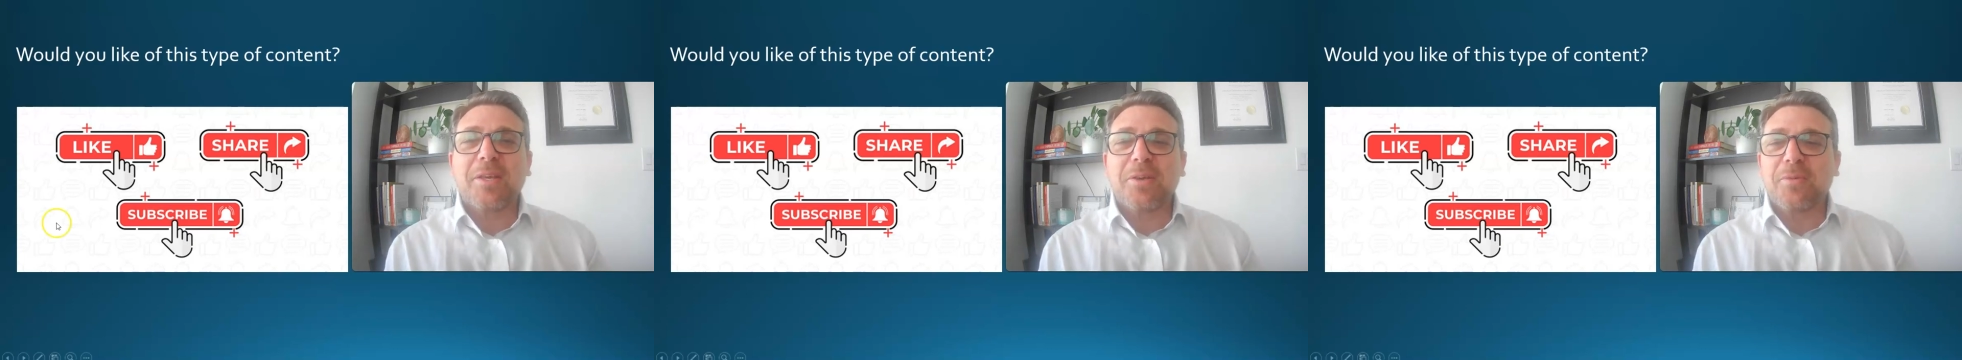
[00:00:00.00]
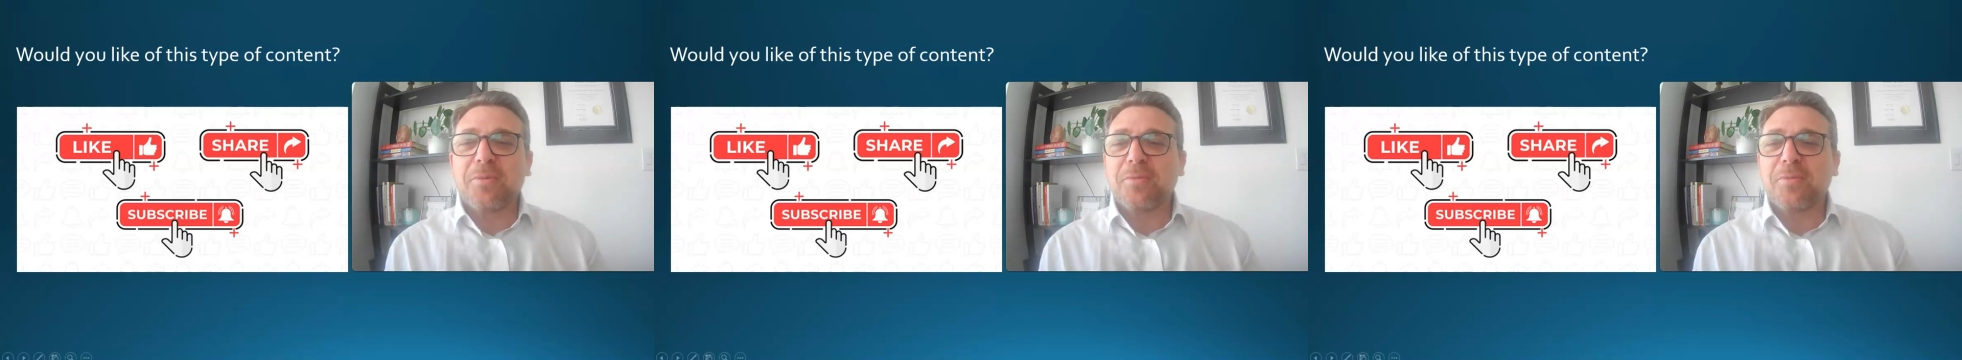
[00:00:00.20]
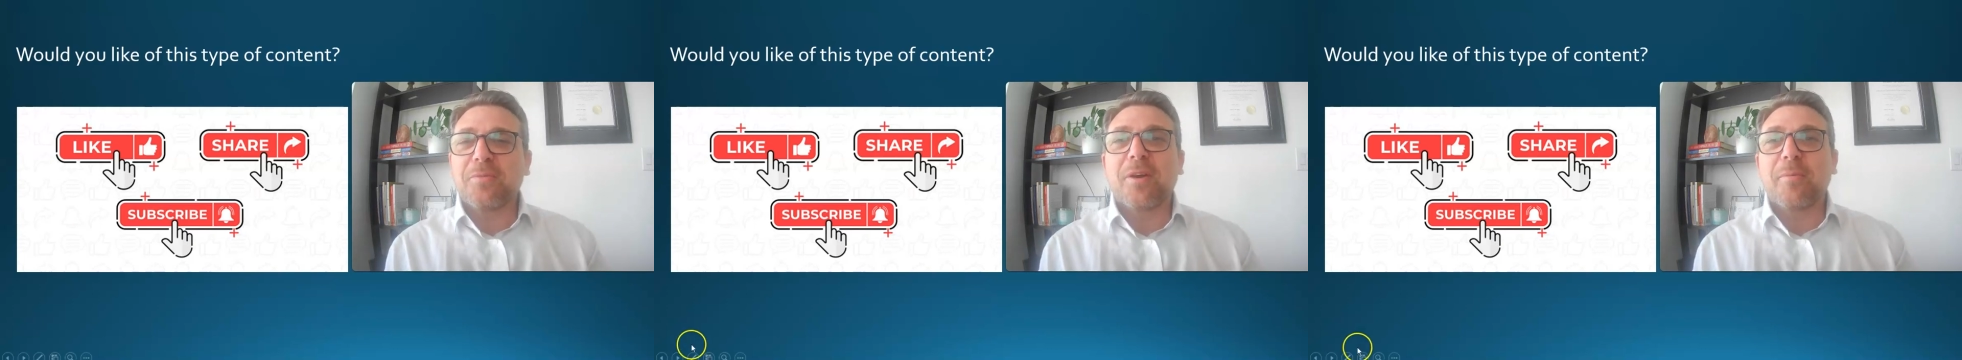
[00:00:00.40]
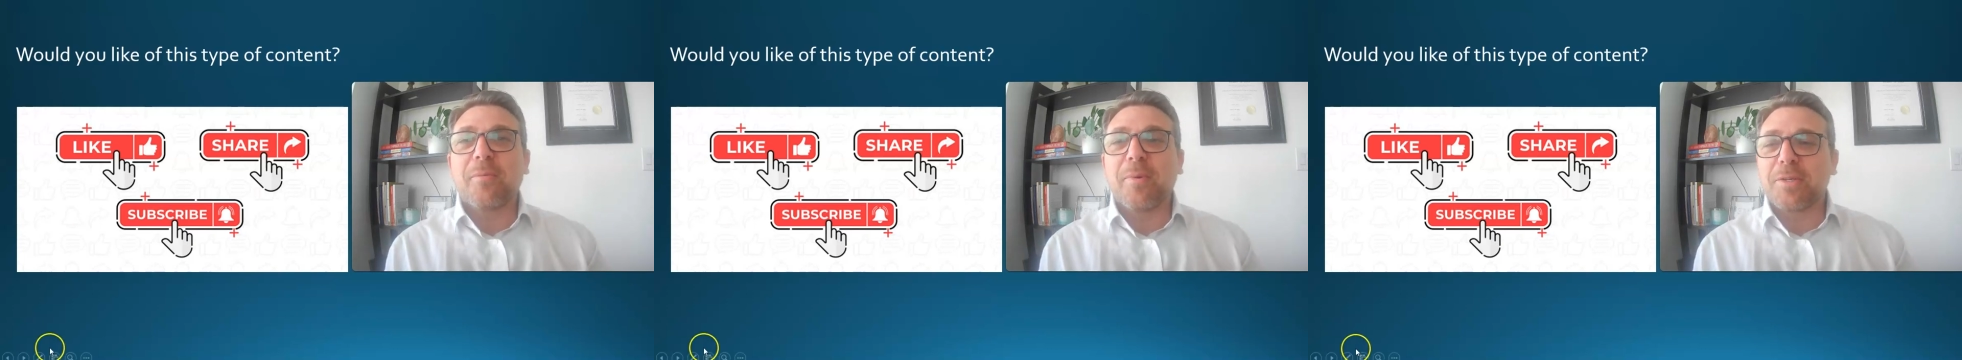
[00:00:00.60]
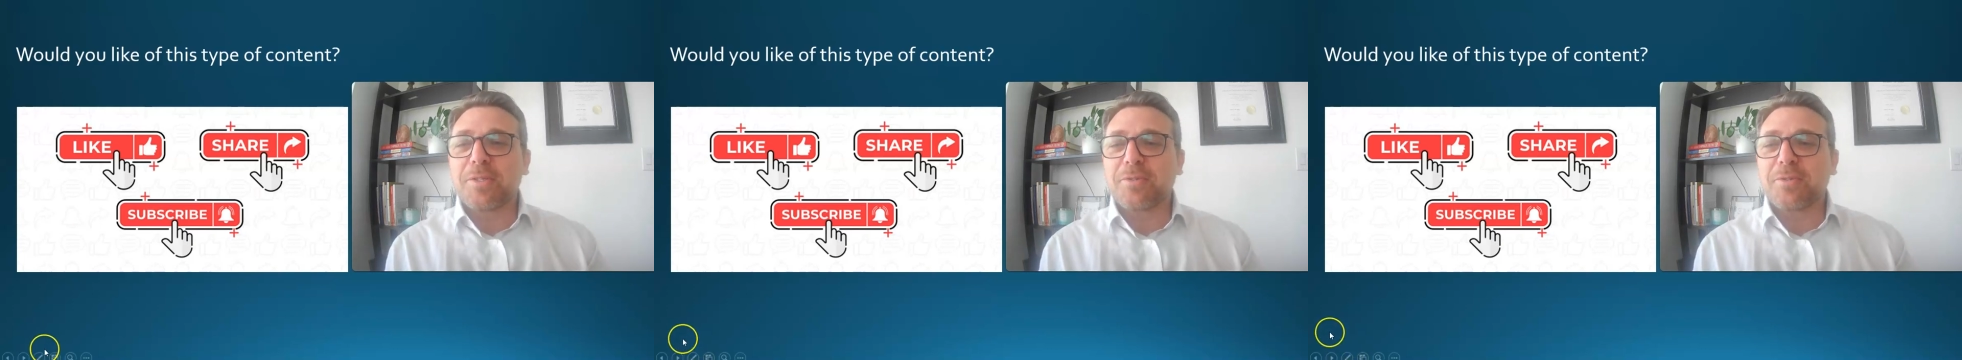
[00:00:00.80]
you very
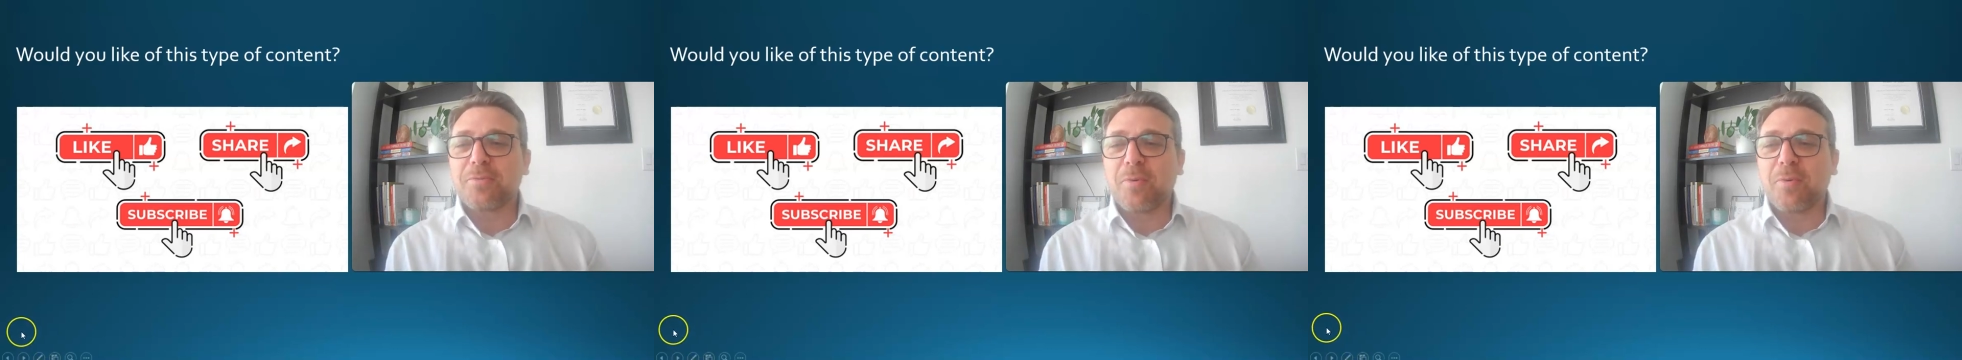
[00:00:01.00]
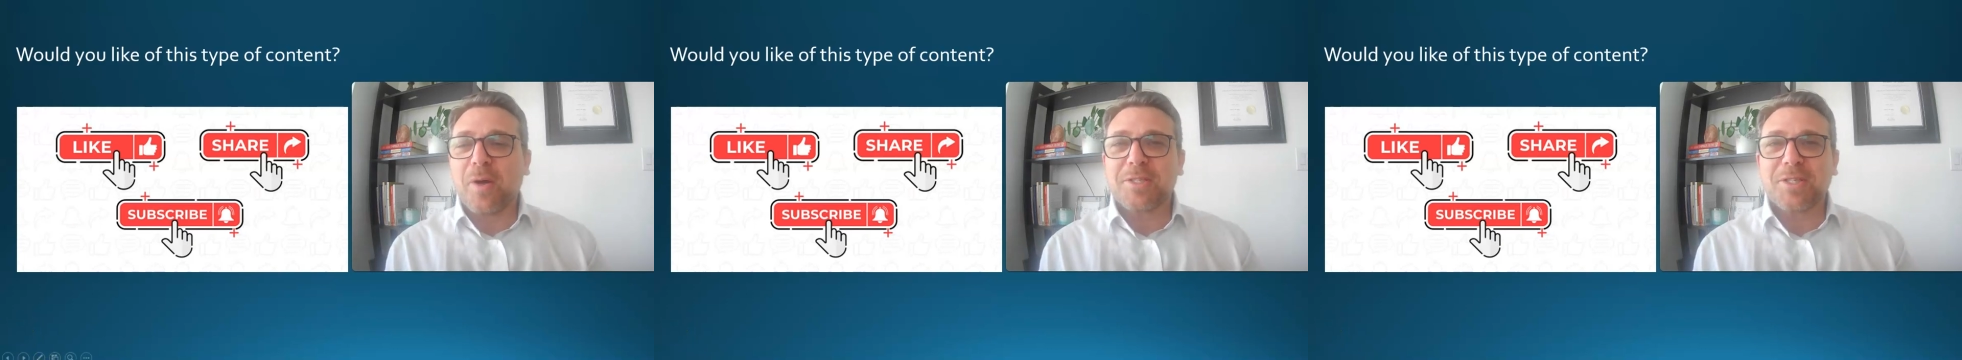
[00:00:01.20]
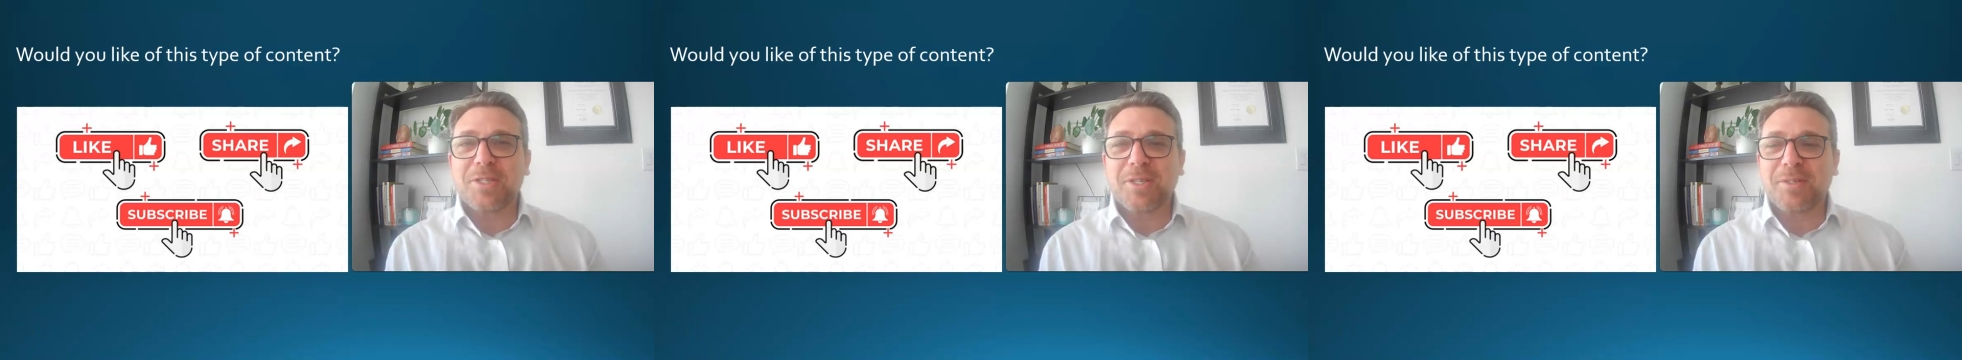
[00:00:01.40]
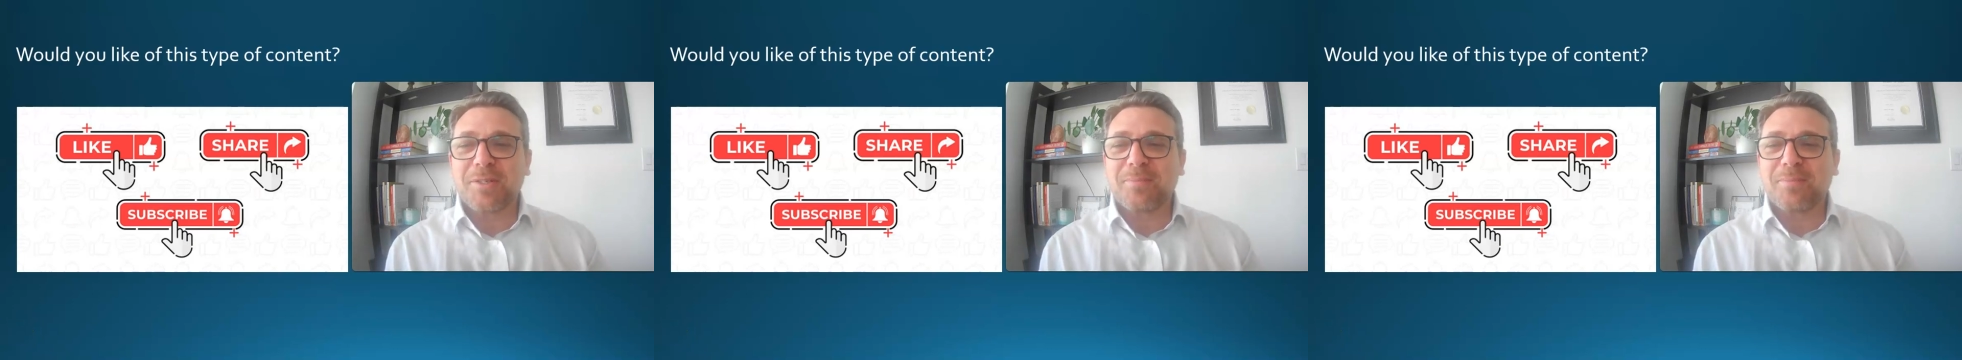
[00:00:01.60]
much for watching.